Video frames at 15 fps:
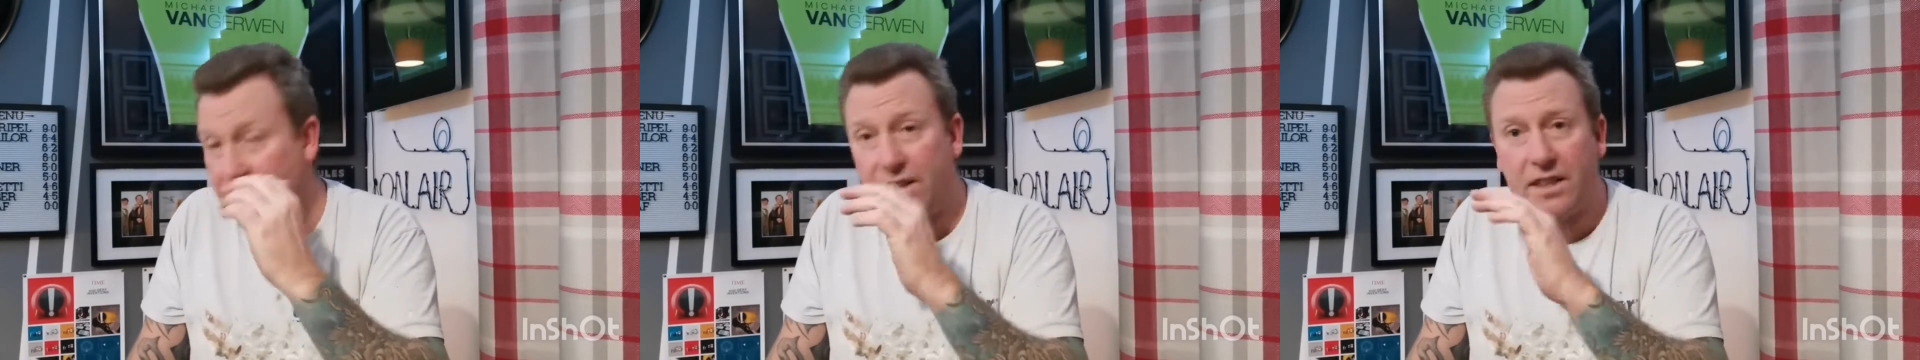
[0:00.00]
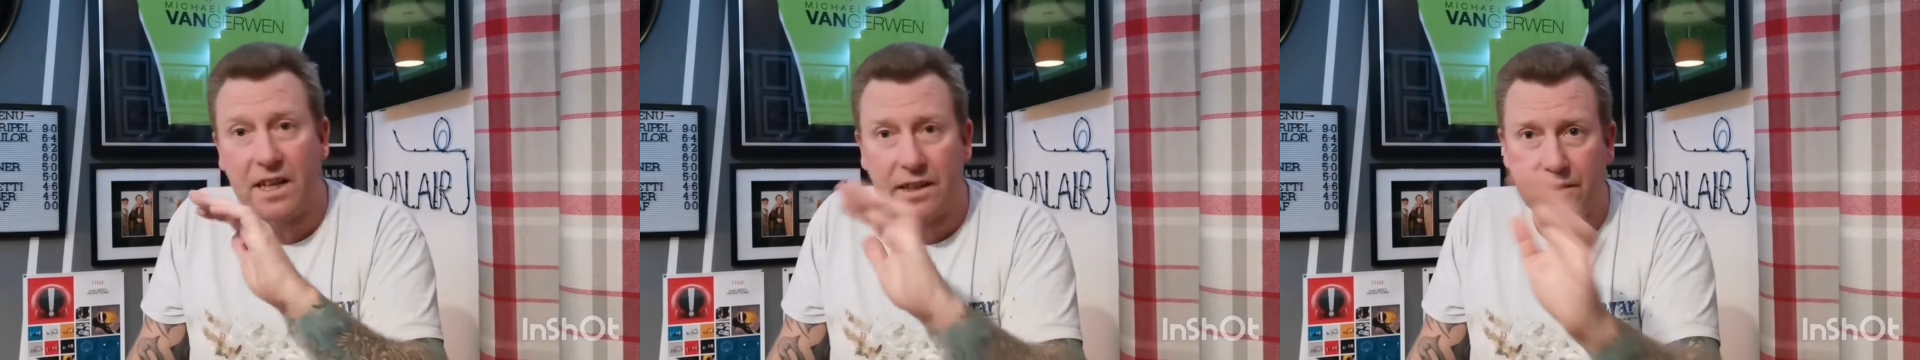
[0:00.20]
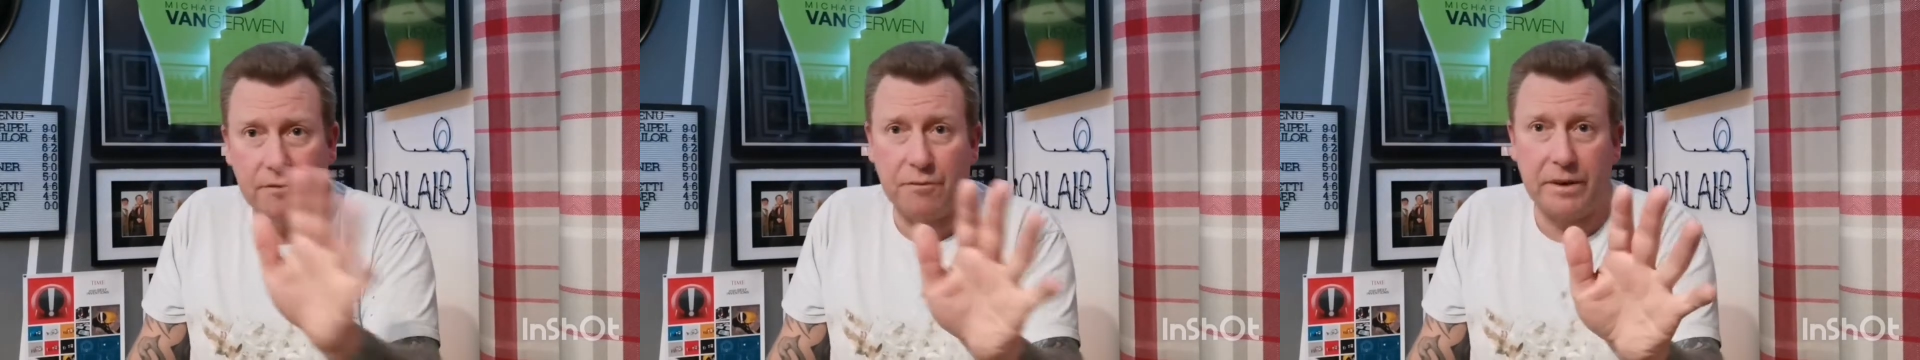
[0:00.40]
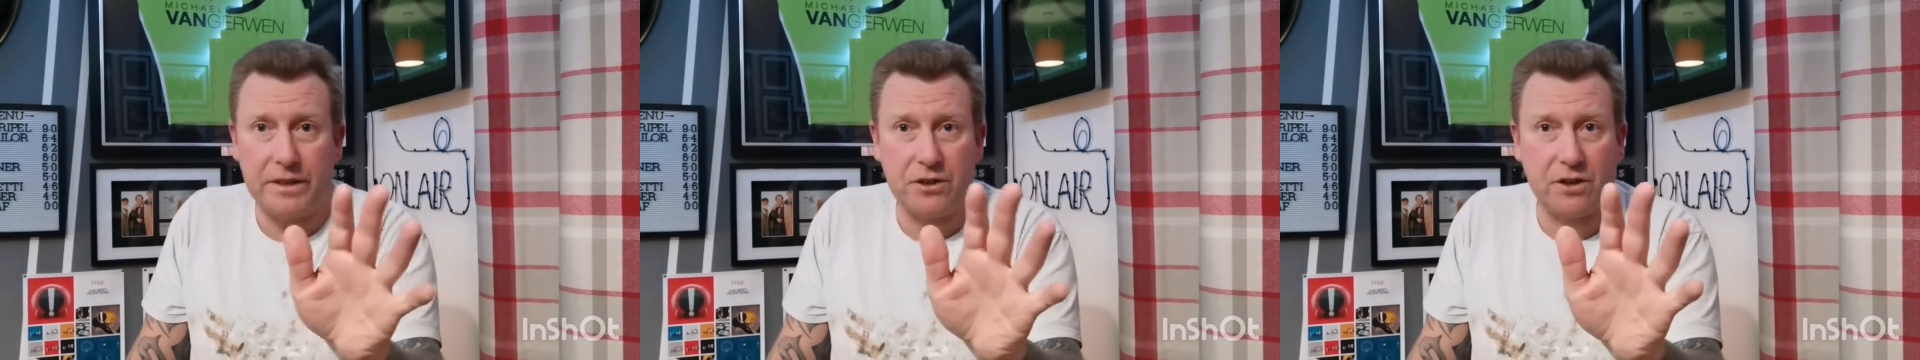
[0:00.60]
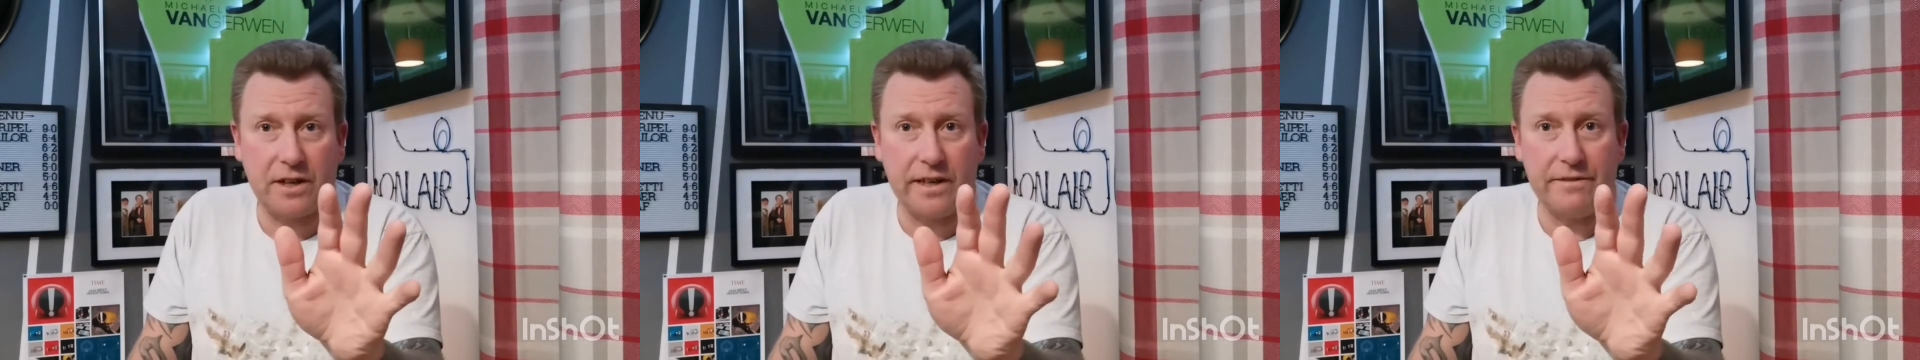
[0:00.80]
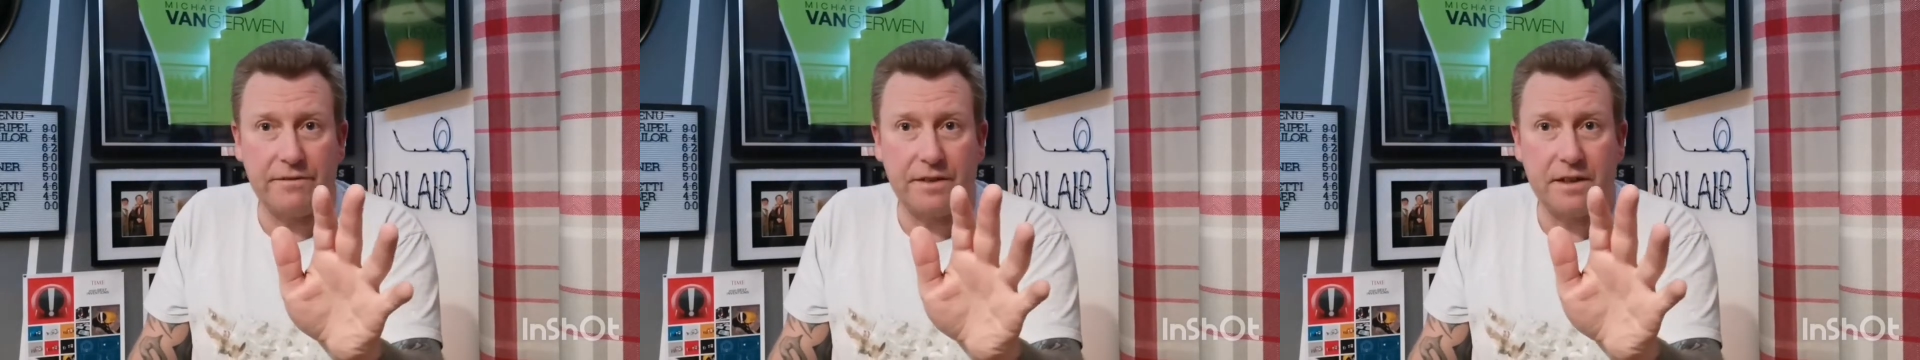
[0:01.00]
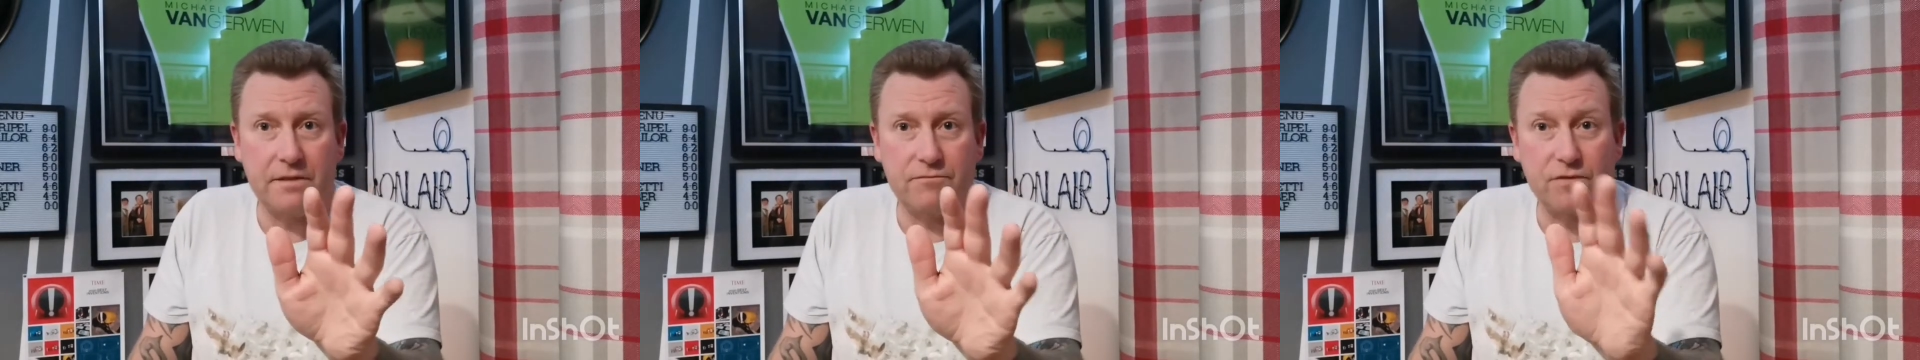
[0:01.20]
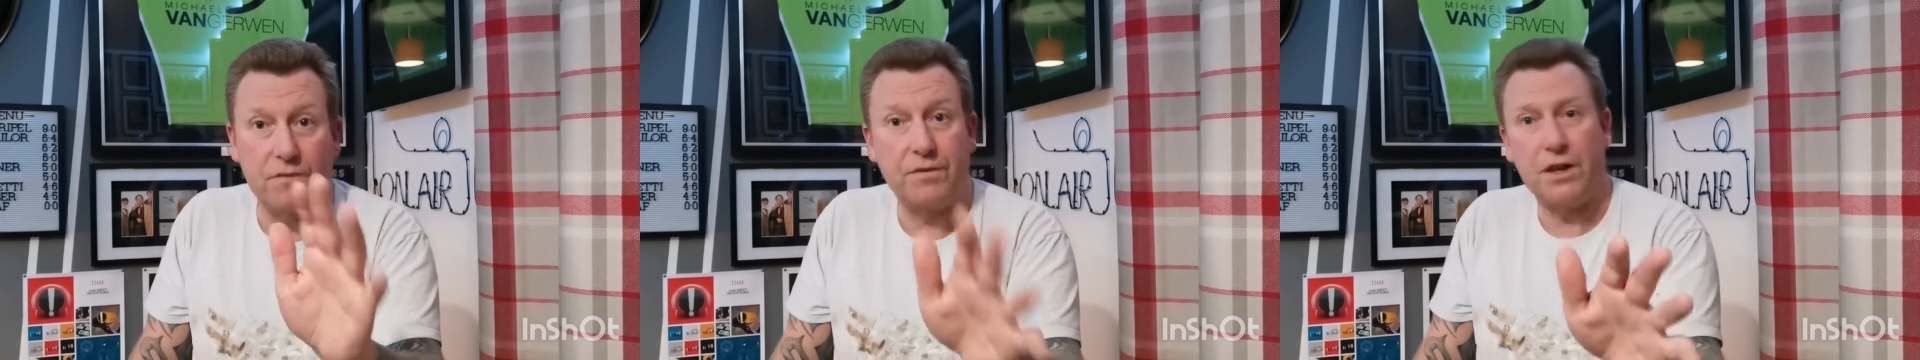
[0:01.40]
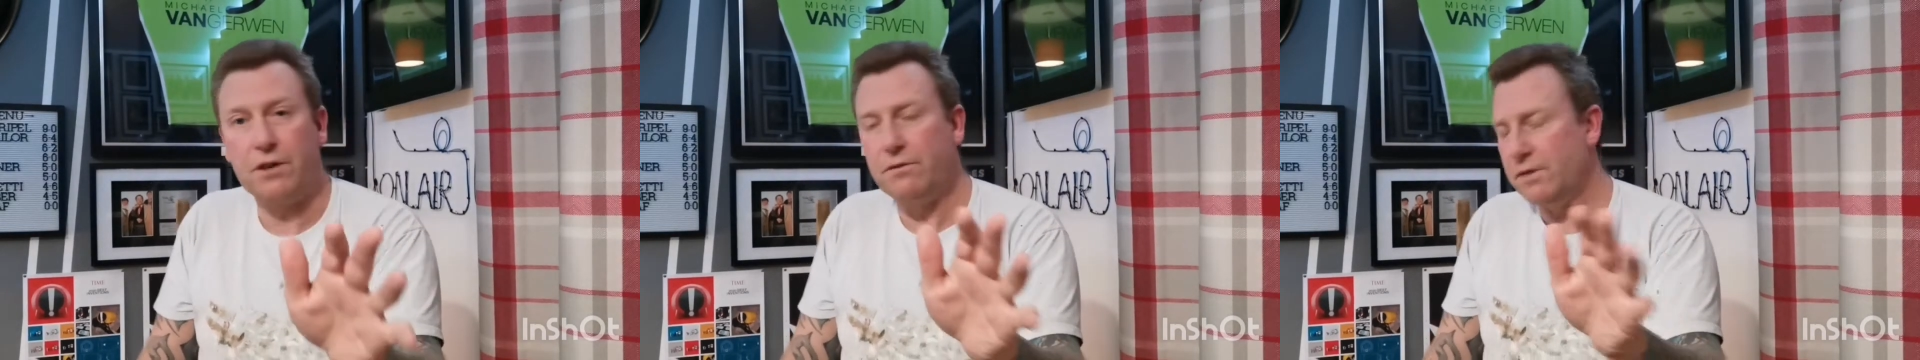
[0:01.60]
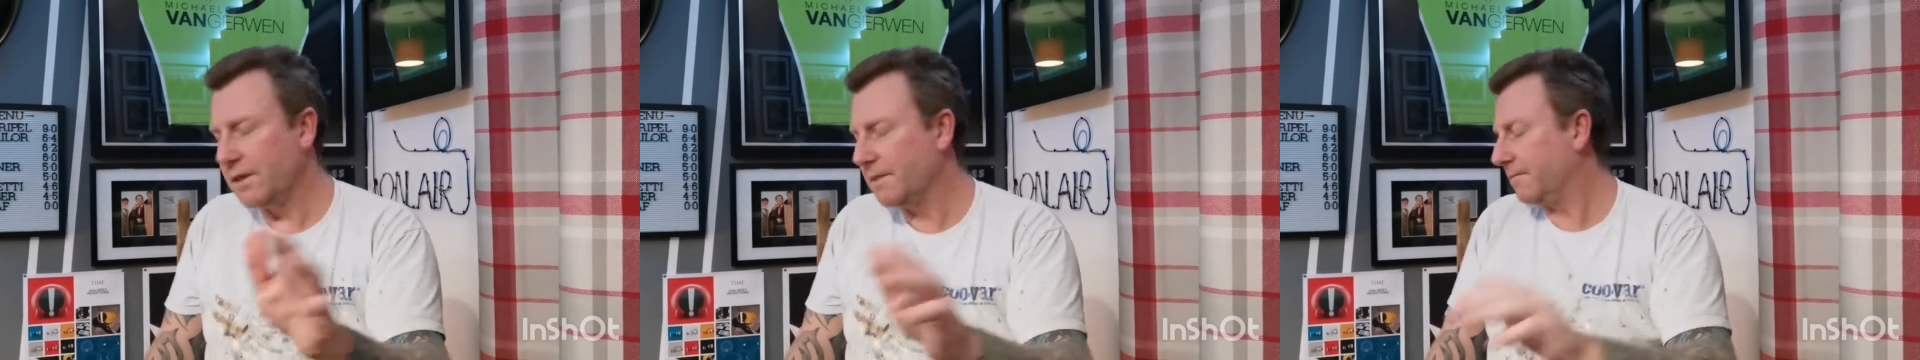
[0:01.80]
none of which I've
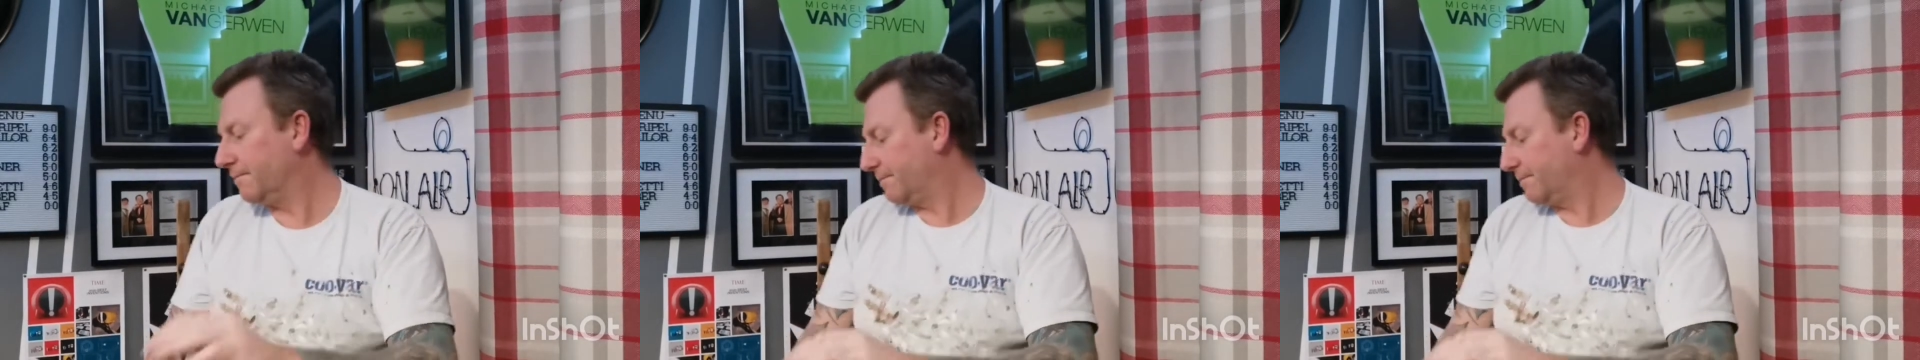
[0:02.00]
reviewed.